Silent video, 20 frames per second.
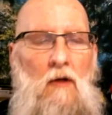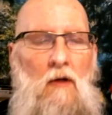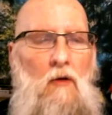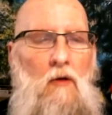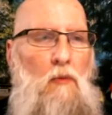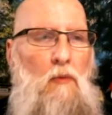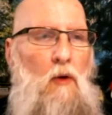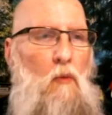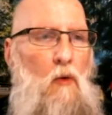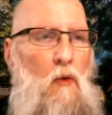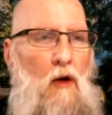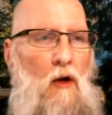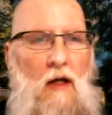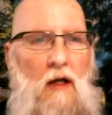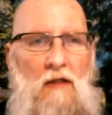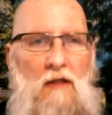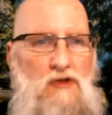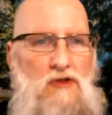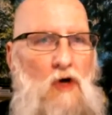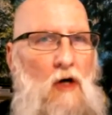But
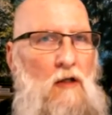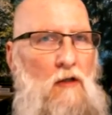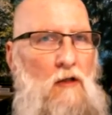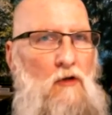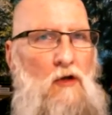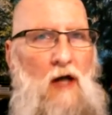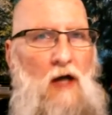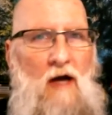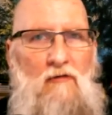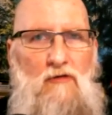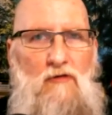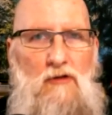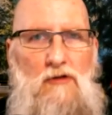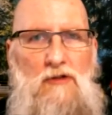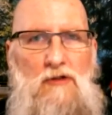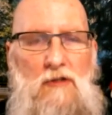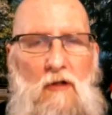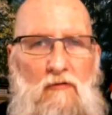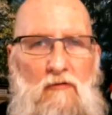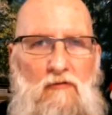it's not look after
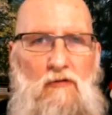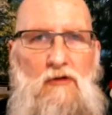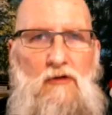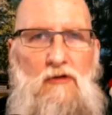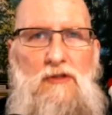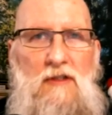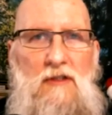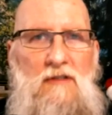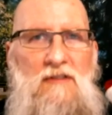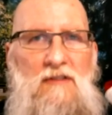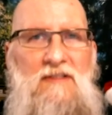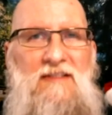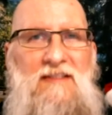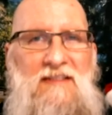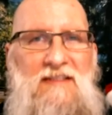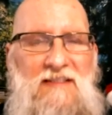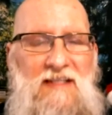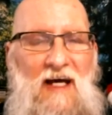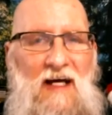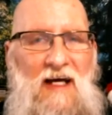yourself first
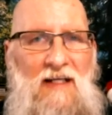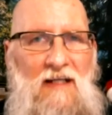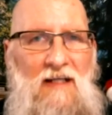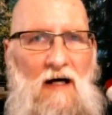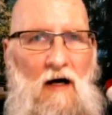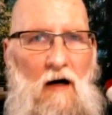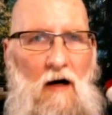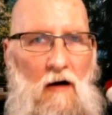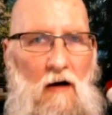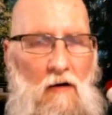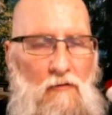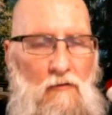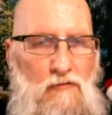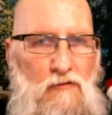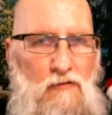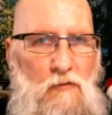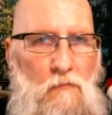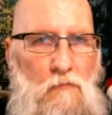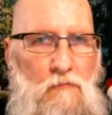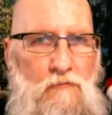instead of
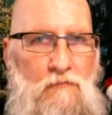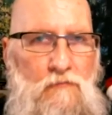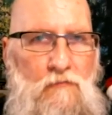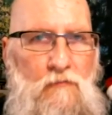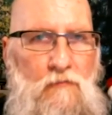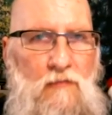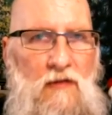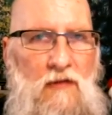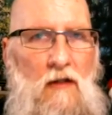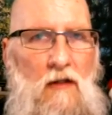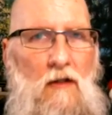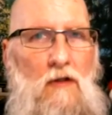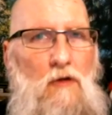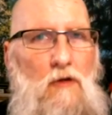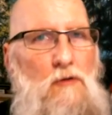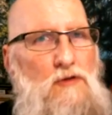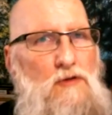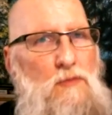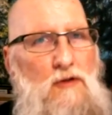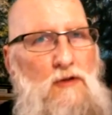your
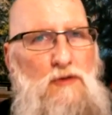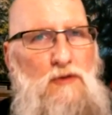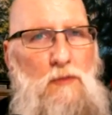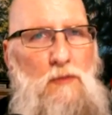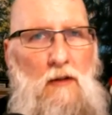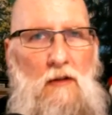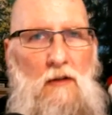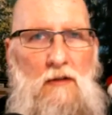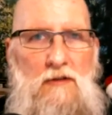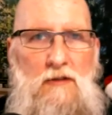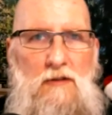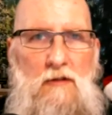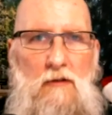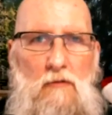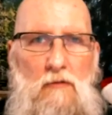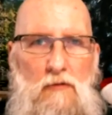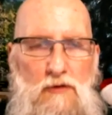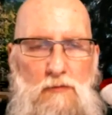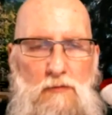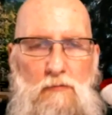responsibilities and
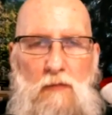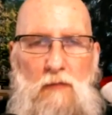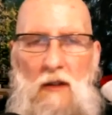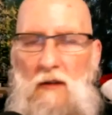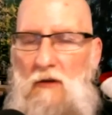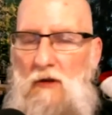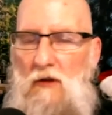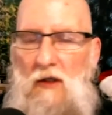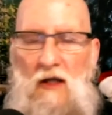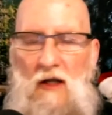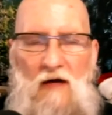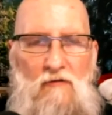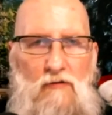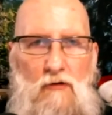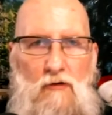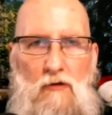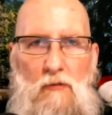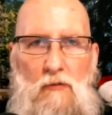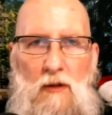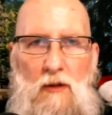looking after
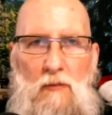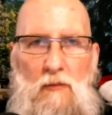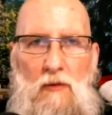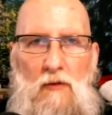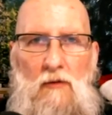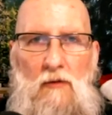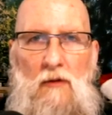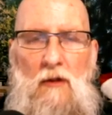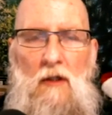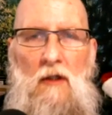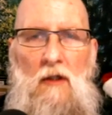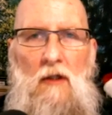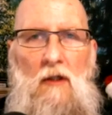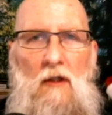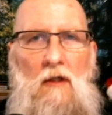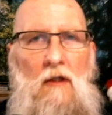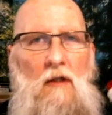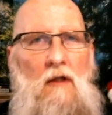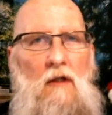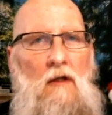your people.
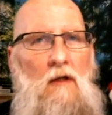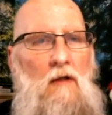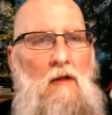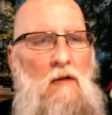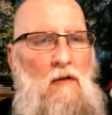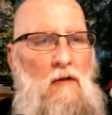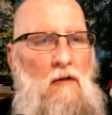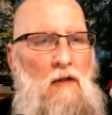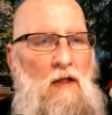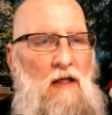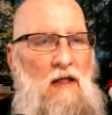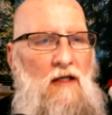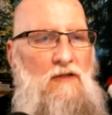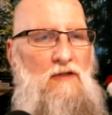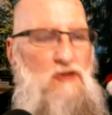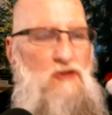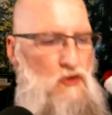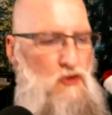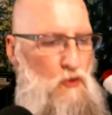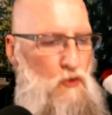It's
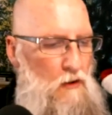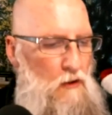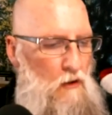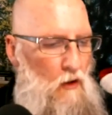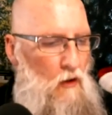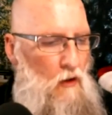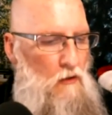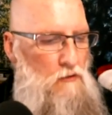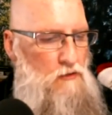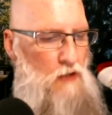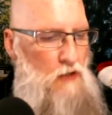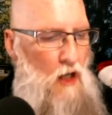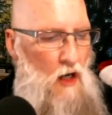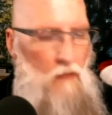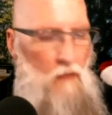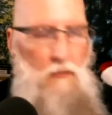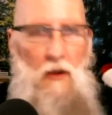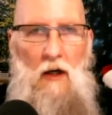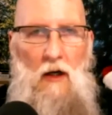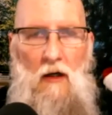do it on
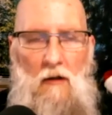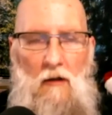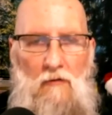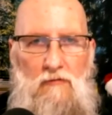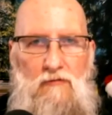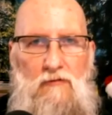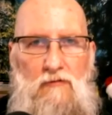top of,